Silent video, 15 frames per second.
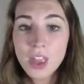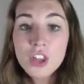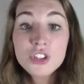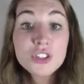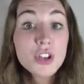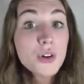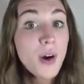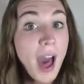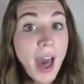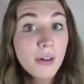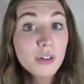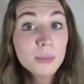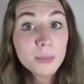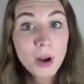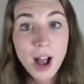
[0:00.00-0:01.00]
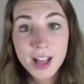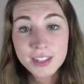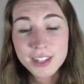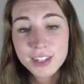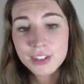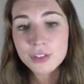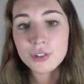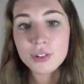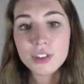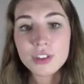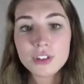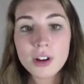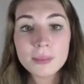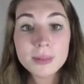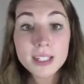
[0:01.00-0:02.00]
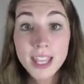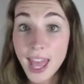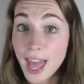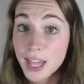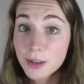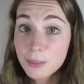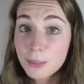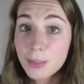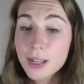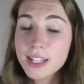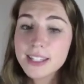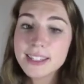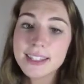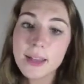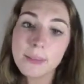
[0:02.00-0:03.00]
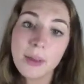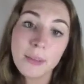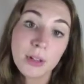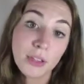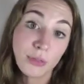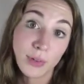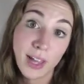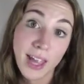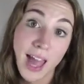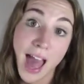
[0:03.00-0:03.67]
So I will process through the script again, but in step number 3,